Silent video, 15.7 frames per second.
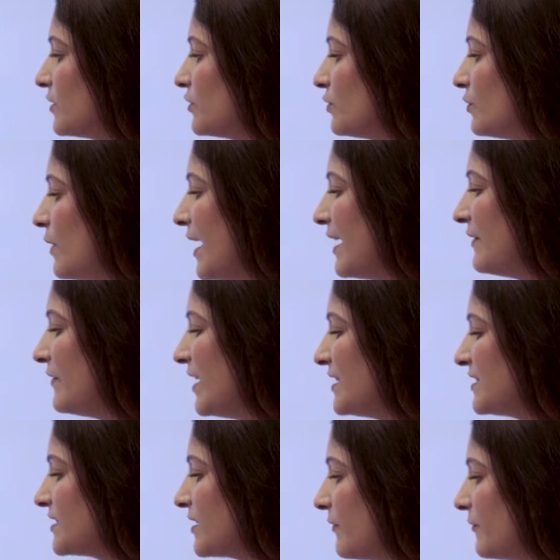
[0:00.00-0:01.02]
to
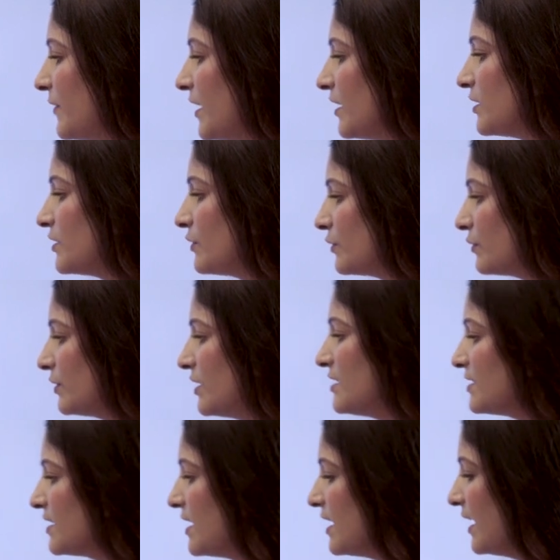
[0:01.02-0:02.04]
elevate suffering due to
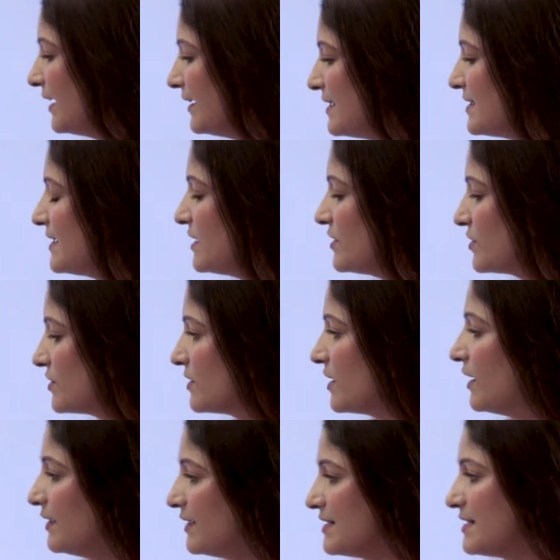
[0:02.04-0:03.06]
this disease.
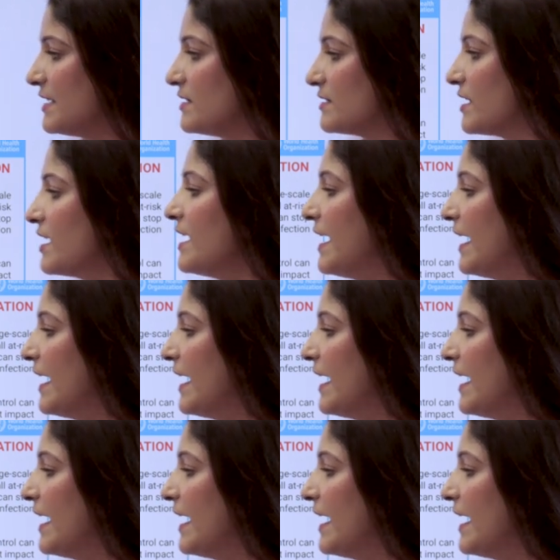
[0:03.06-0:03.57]
Disease.